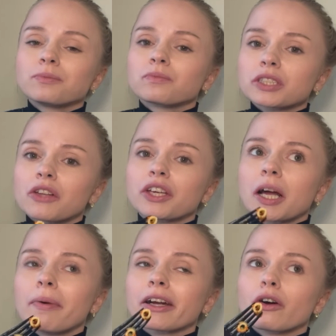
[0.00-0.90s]
And I think I
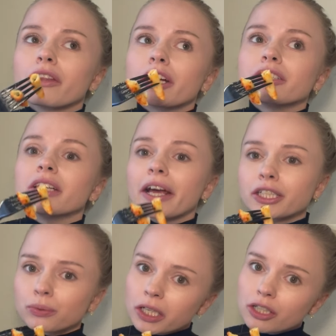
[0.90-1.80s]
might go there
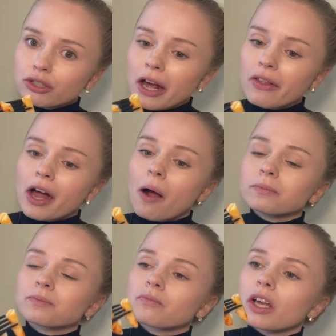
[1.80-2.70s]
next week and try that,
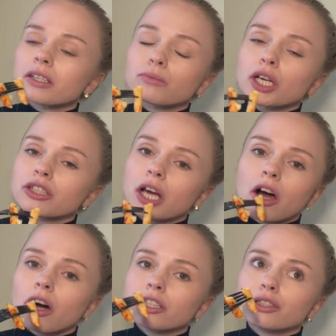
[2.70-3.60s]
because I'm trying to try
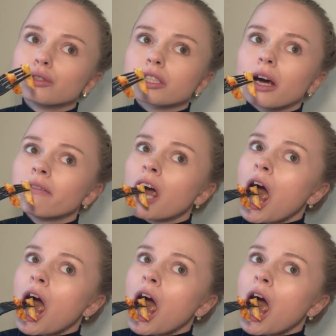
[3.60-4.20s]
all the new stuff.